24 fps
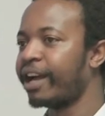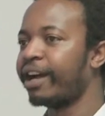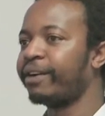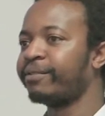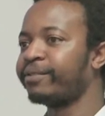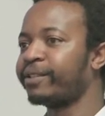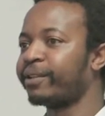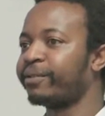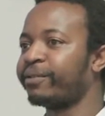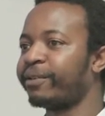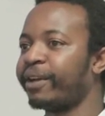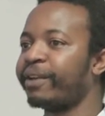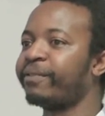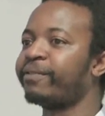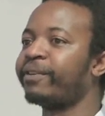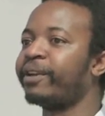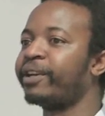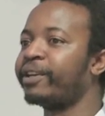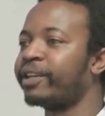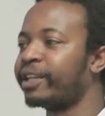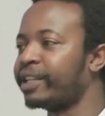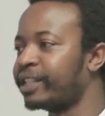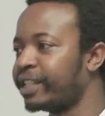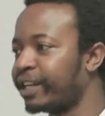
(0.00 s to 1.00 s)
after
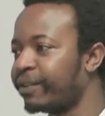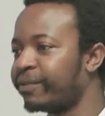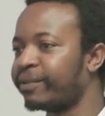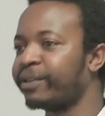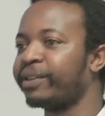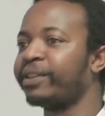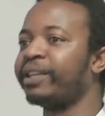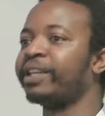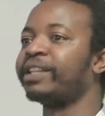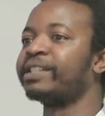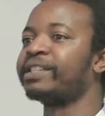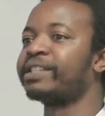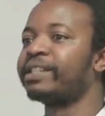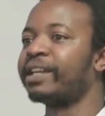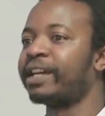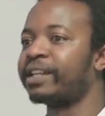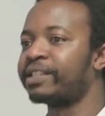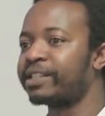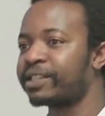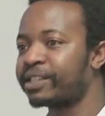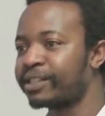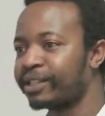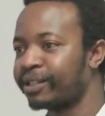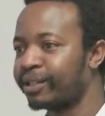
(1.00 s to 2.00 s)
500 everything
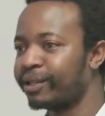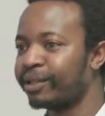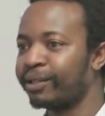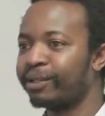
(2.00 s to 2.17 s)
starts